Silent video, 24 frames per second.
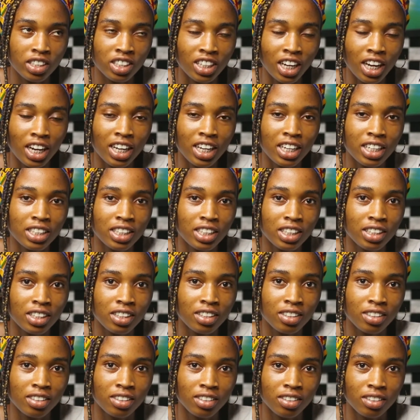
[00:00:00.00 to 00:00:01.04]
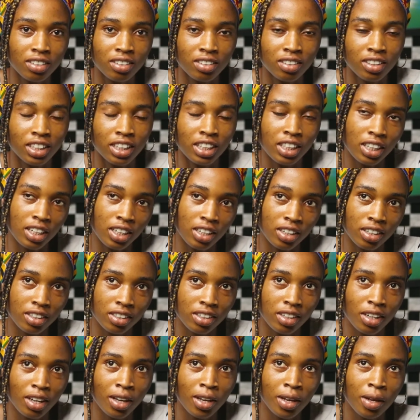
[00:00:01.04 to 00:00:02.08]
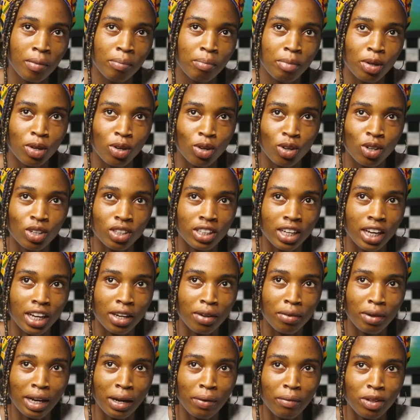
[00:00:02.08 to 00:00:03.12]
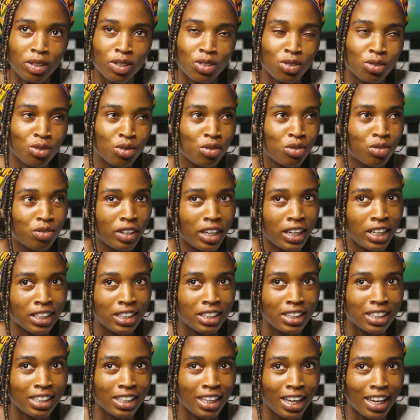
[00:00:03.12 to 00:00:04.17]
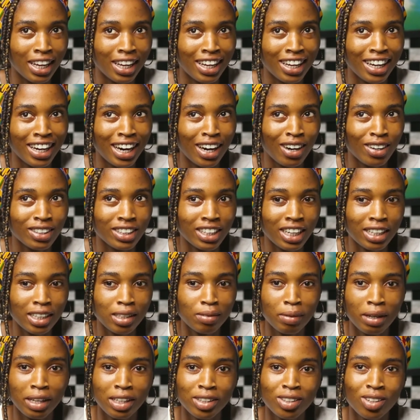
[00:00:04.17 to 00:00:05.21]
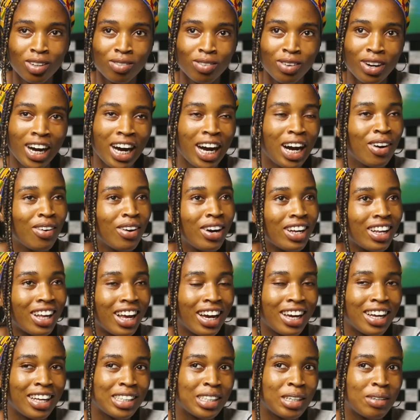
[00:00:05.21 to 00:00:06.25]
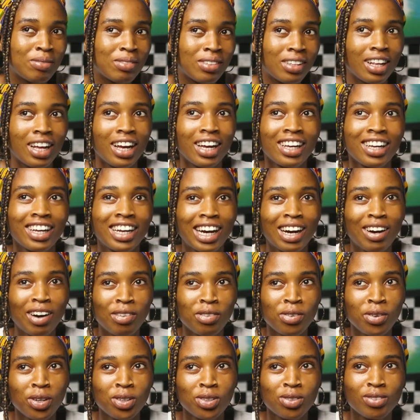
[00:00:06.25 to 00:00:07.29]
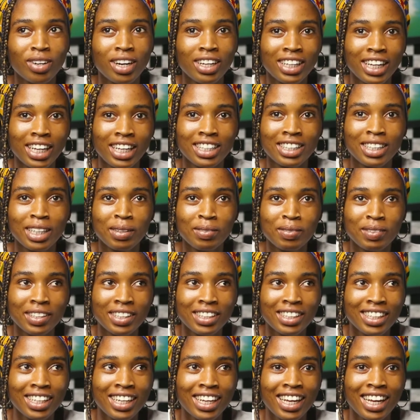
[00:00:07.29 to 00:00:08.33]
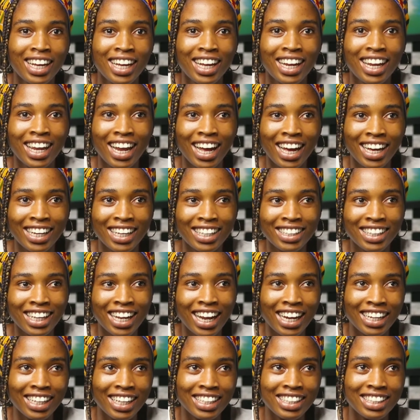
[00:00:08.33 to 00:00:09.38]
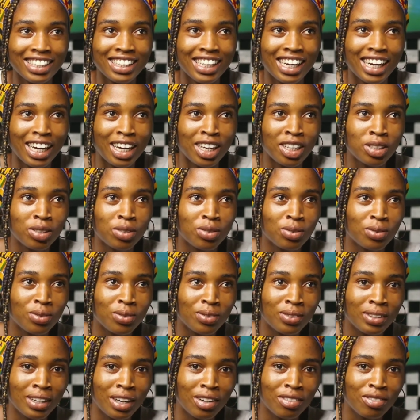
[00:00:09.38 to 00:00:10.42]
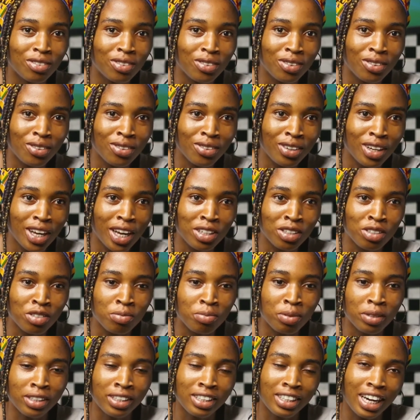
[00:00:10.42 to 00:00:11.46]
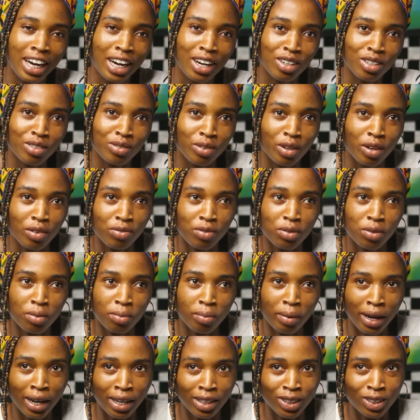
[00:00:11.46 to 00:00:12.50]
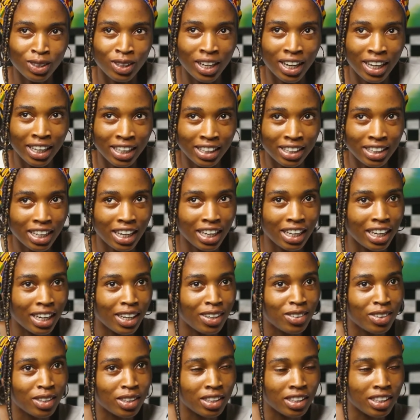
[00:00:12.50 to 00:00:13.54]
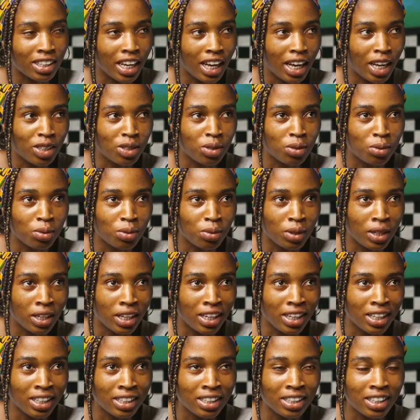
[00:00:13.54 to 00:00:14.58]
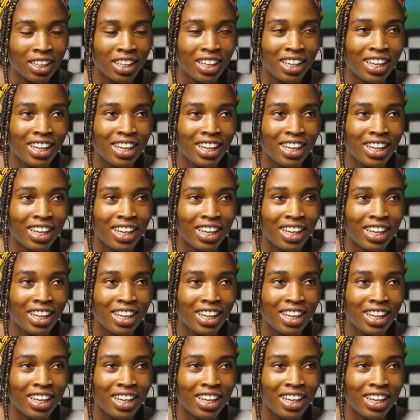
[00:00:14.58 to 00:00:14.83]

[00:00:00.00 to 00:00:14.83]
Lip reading: challenging year, because like when I went to school first year, I was asking myself, how are their exams like? How are we going to write the exams? Like, is it like the senior high school level and you've been in their house for a few months? Like, is it like how the senior high school is?